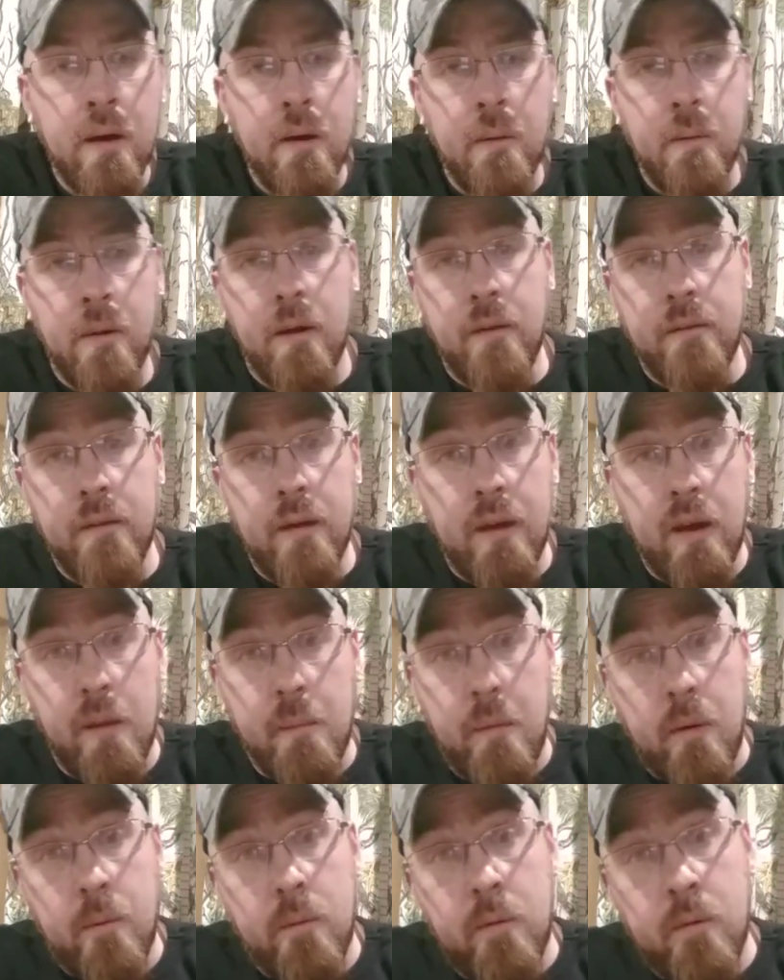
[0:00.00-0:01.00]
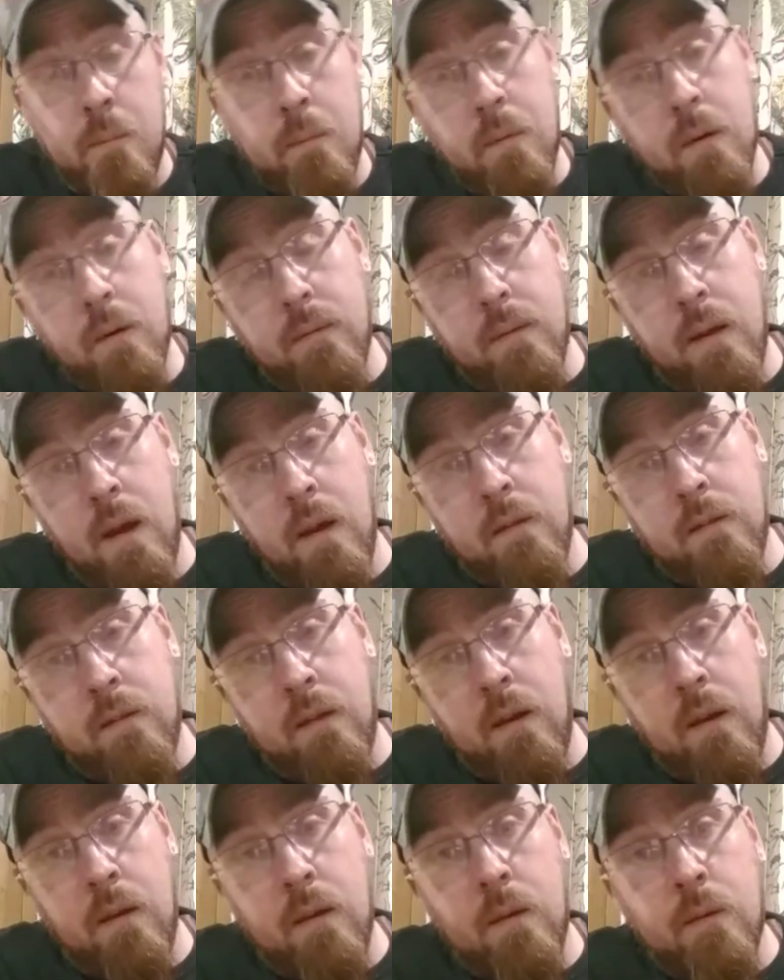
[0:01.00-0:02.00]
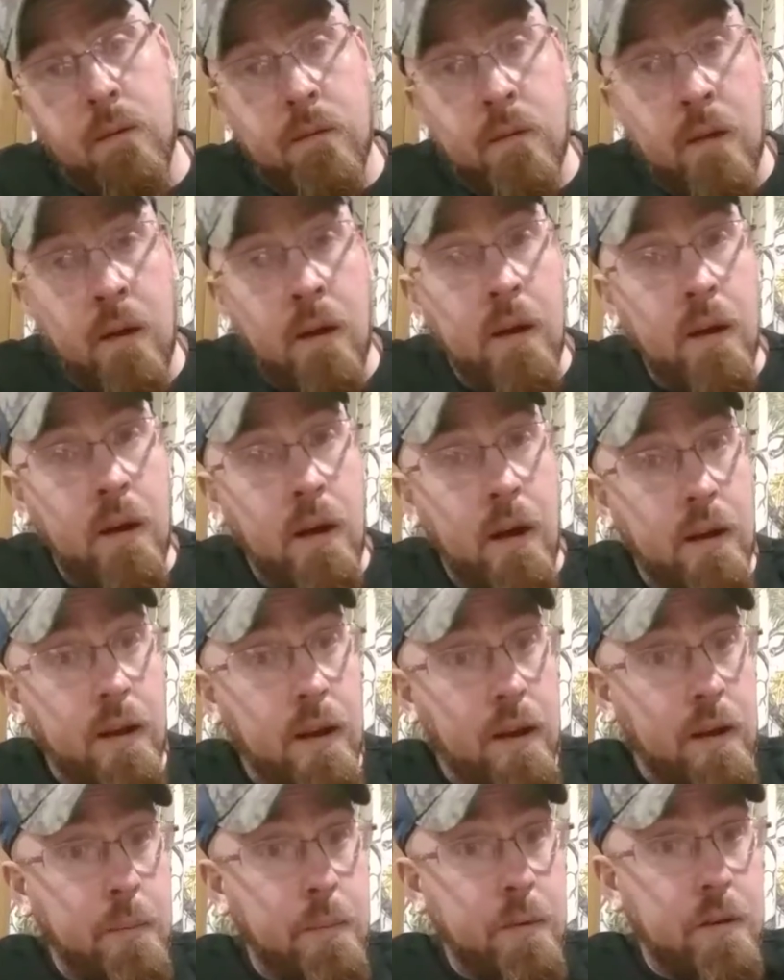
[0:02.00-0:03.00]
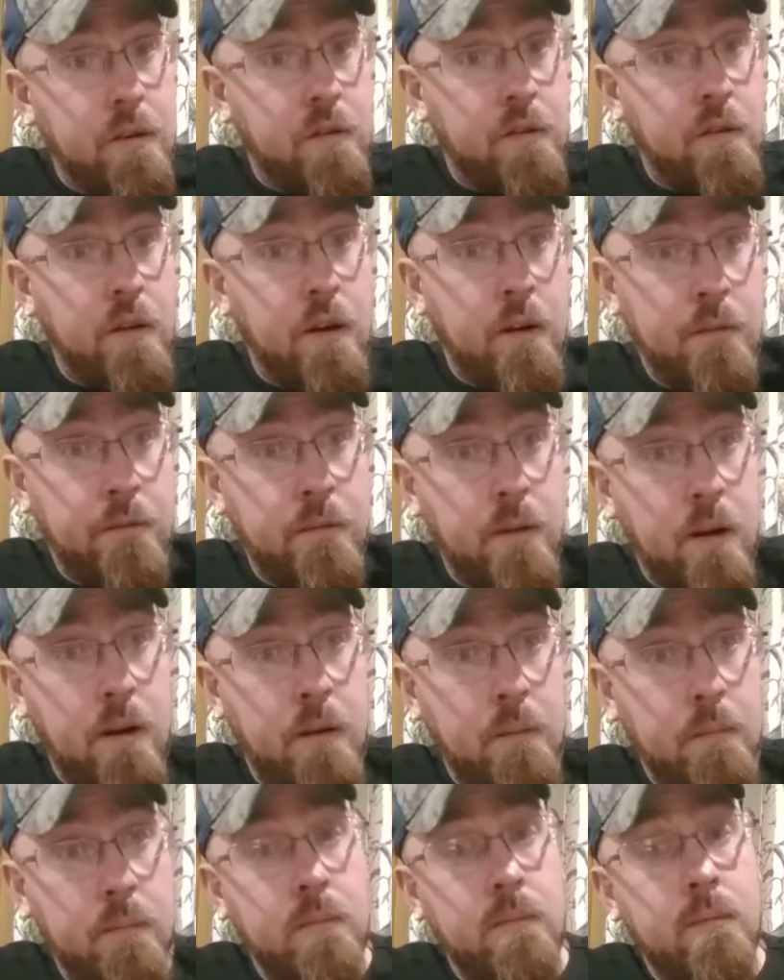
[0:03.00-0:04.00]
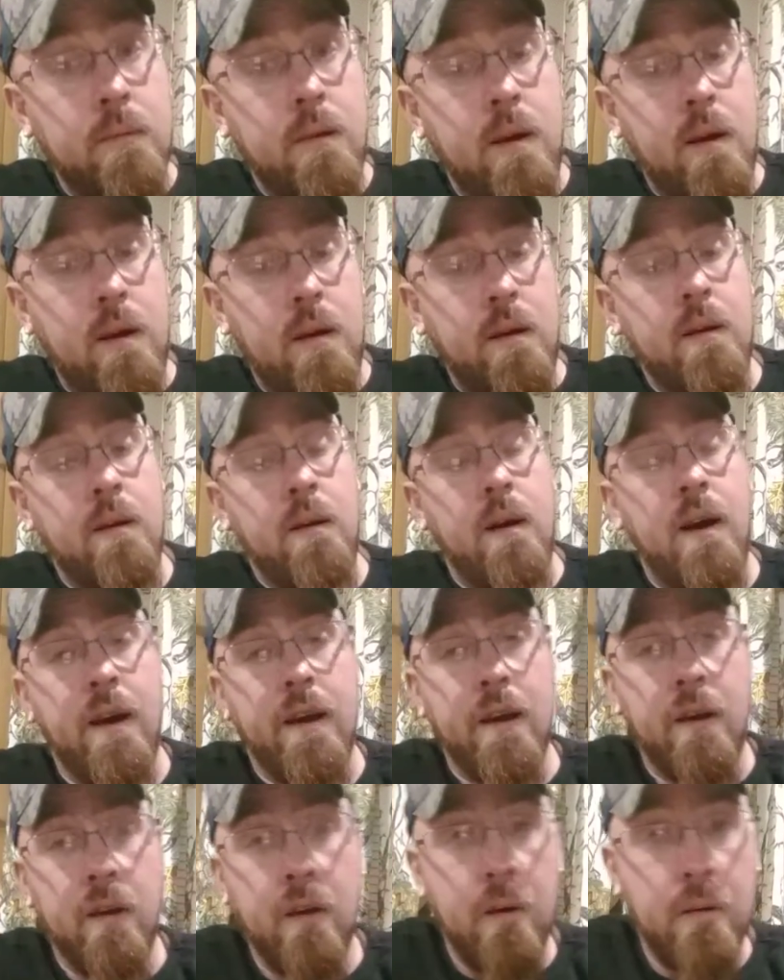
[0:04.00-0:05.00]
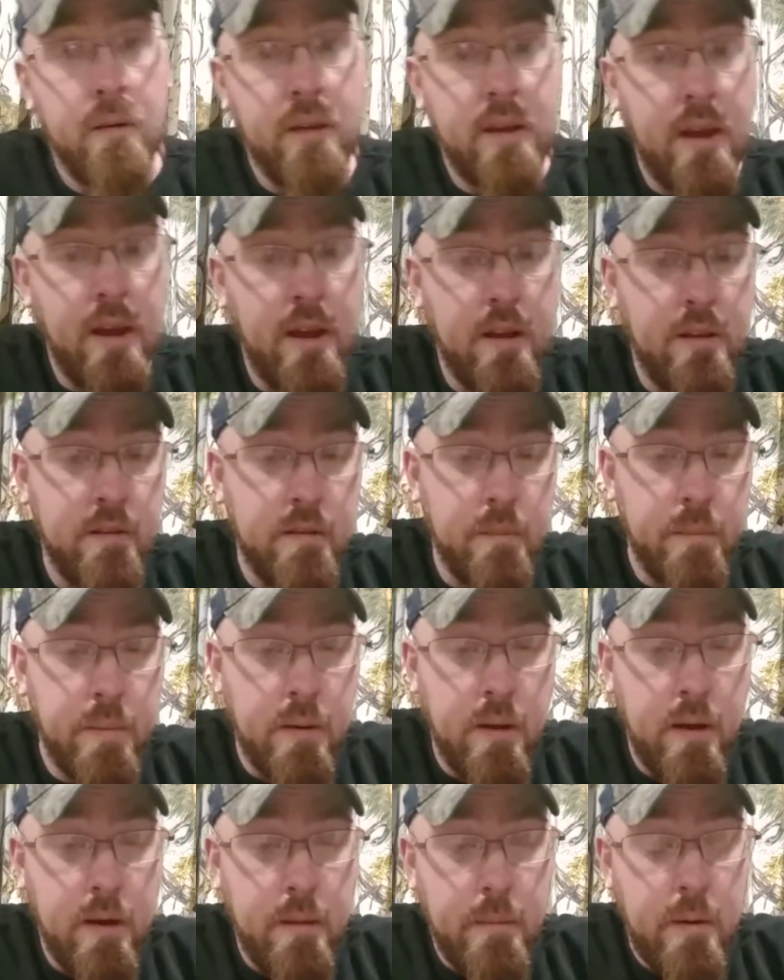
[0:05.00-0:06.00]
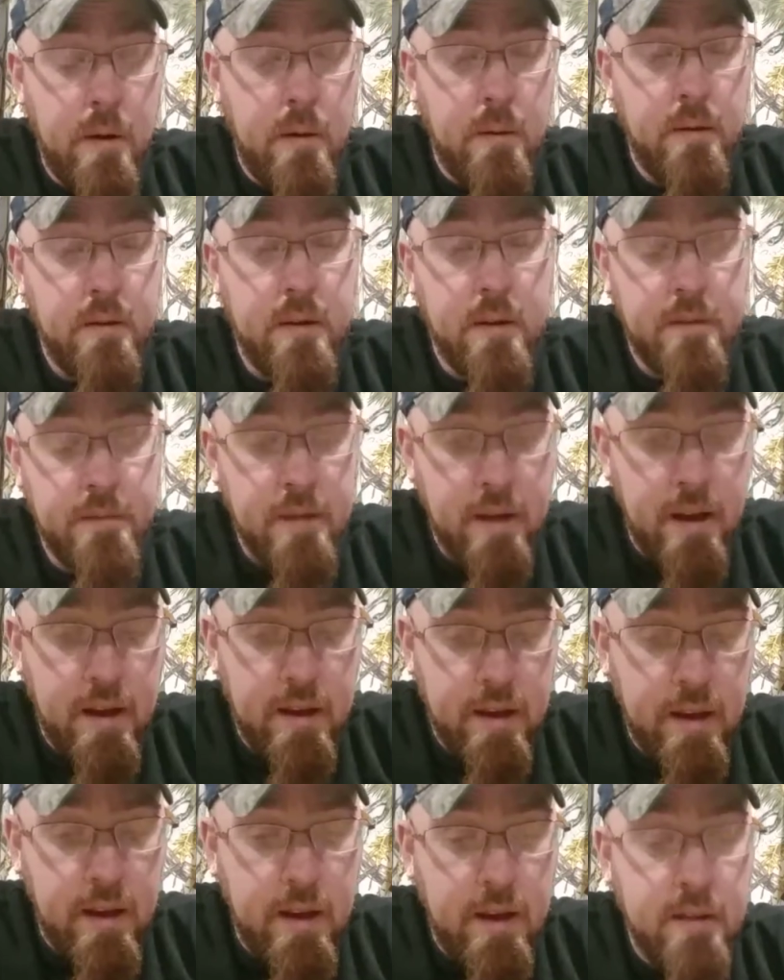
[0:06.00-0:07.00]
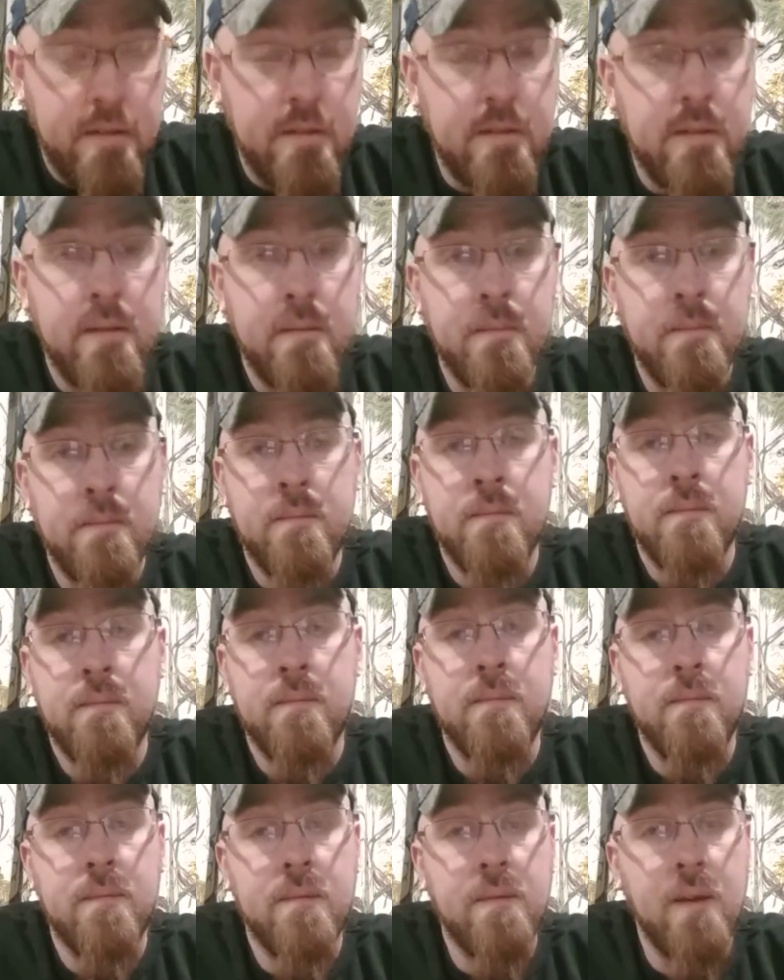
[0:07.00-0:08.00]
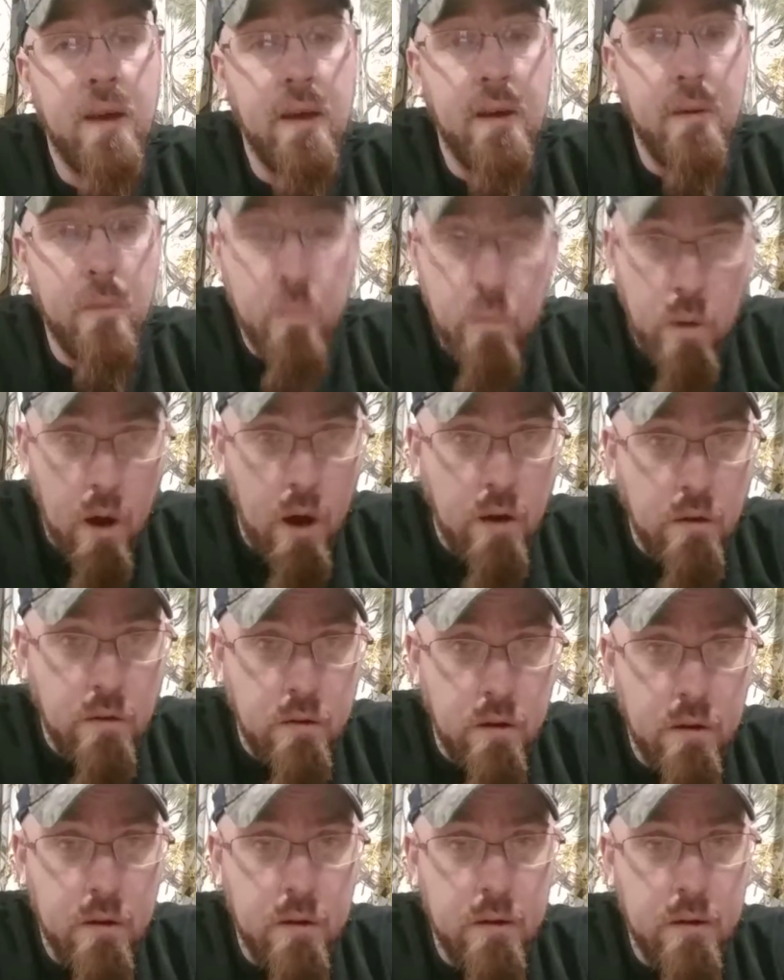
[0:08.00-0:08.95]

Whenever I get my room built downstairs and I can put a shelf up, I got all the cans to put up, all the tough guy cans. Can't wait.